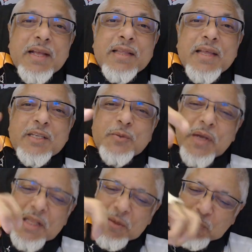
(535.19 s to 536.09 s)
And that is
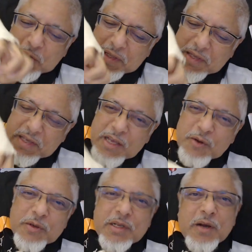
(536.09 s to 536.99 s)
why they put the
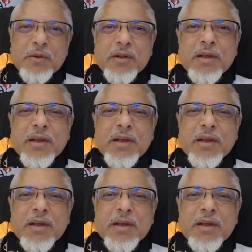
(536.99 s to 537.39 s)
ego down